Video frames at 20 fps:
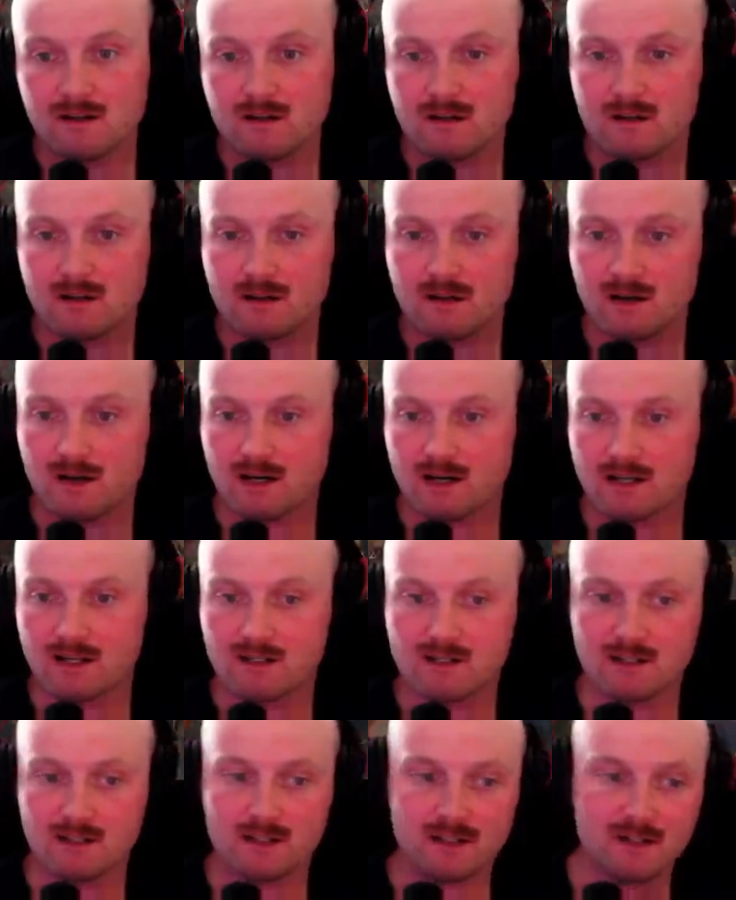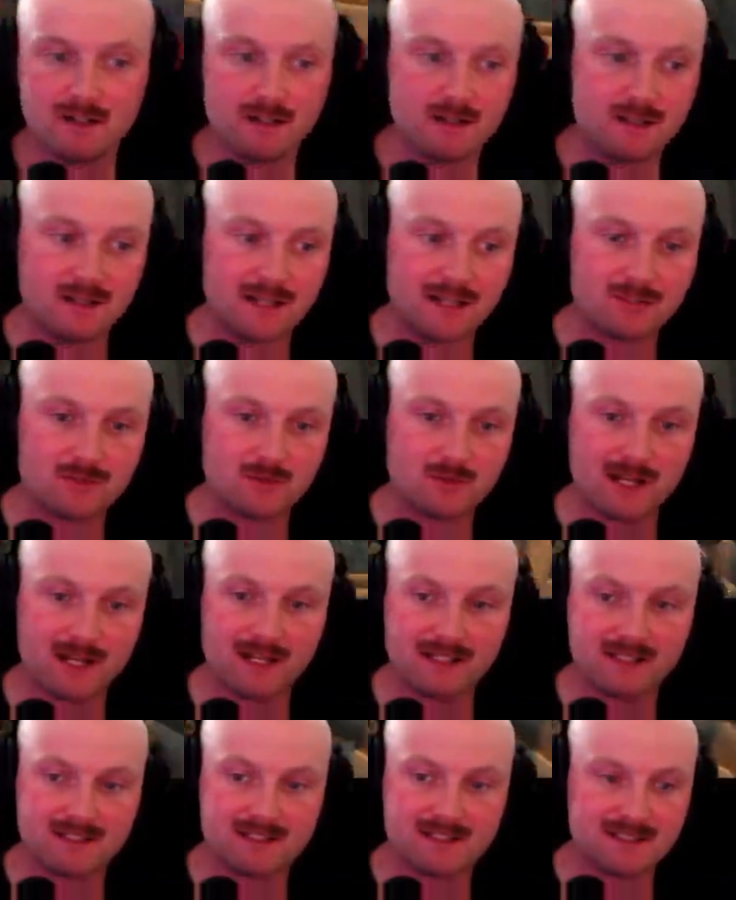All right, good. And that's what I
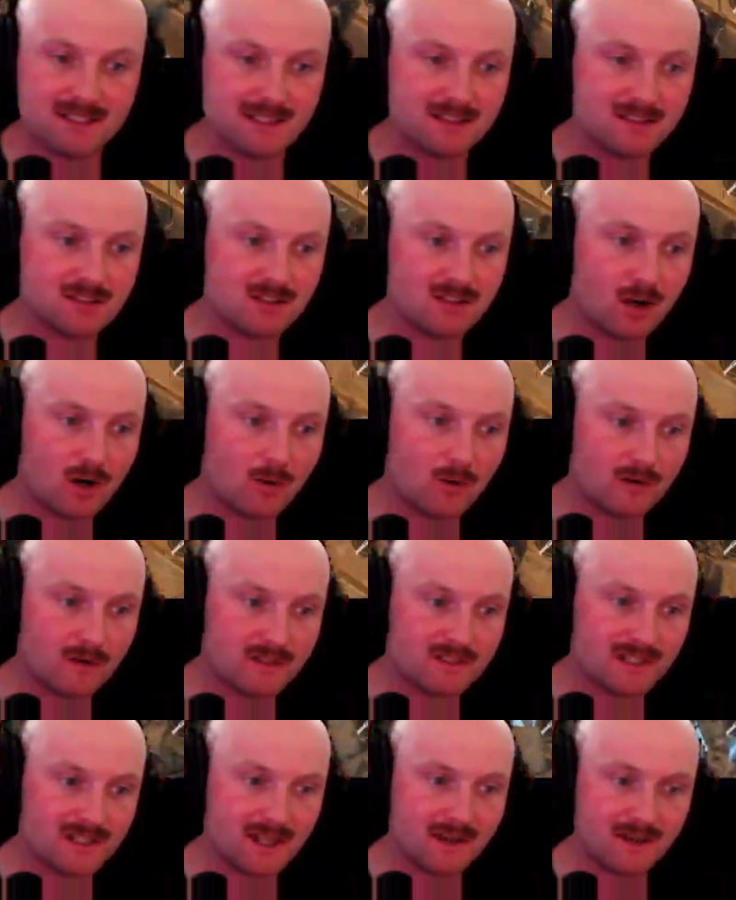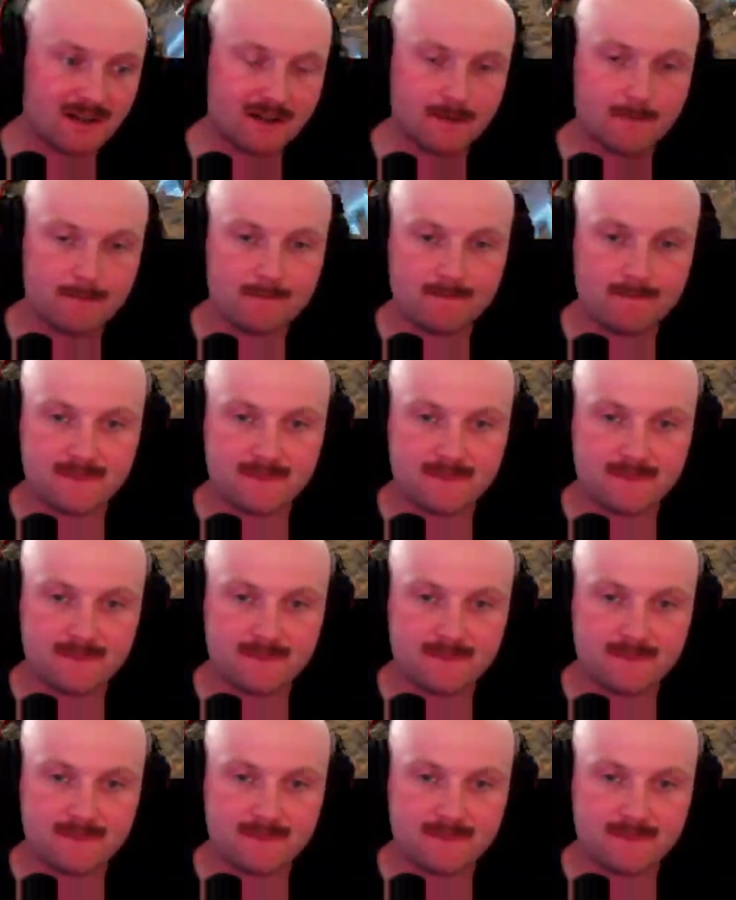like to see, stalwarts down here.